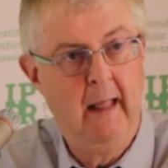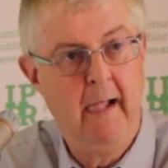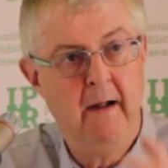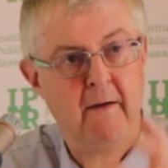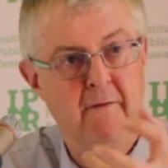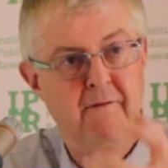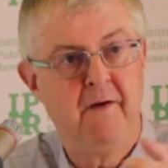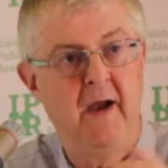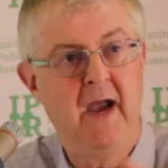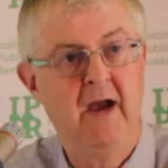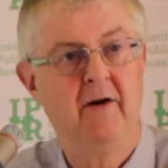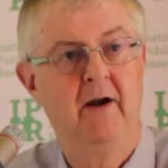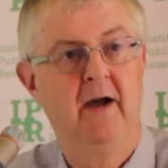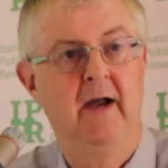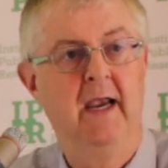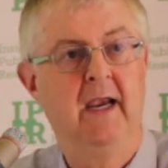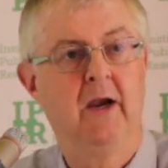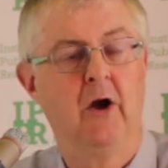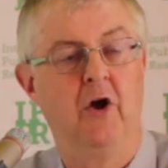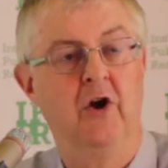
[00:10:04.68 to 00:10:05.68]
fairer
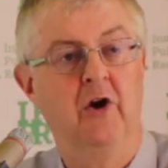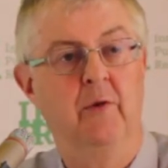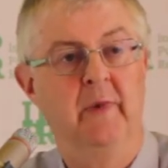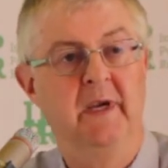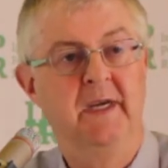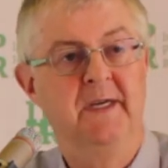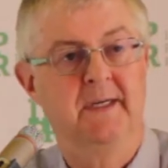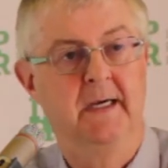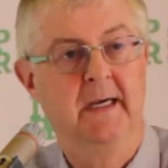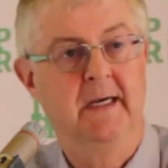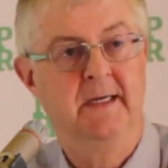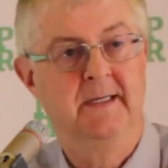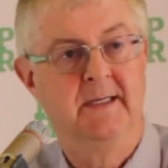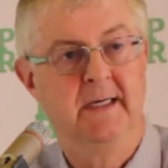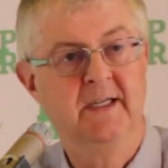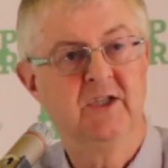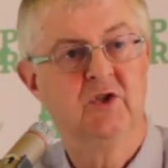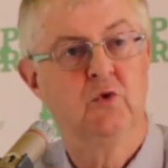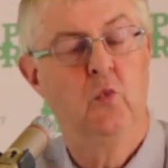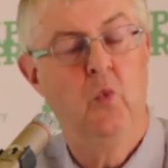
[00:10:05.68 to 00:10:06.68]
economies
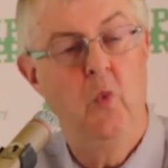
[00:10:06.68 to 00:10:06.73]
exist,